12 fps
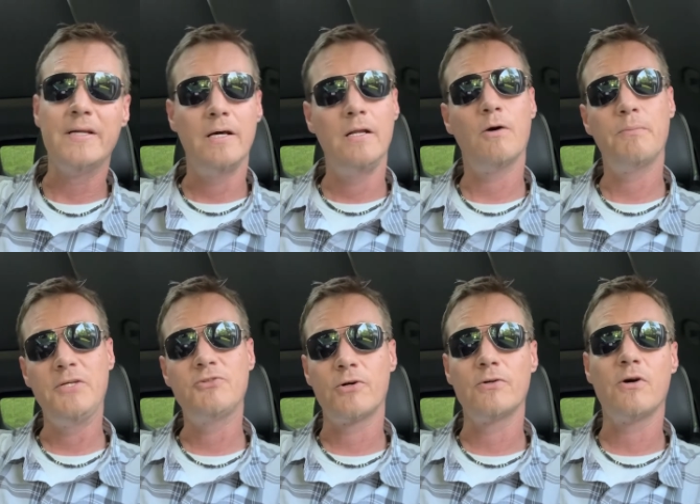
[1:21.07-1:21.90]
and they'll be
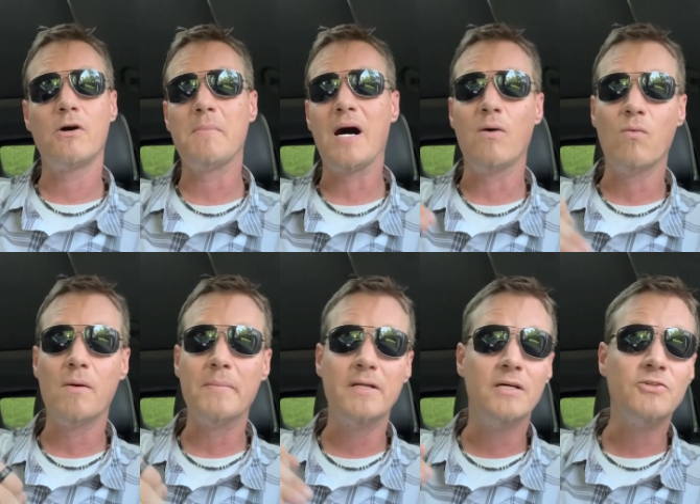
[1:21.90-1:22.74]
turned on by a
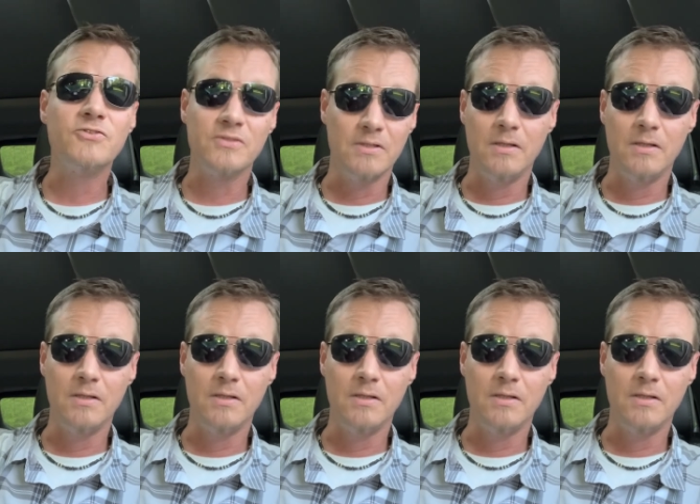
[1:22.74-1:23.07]
woman that's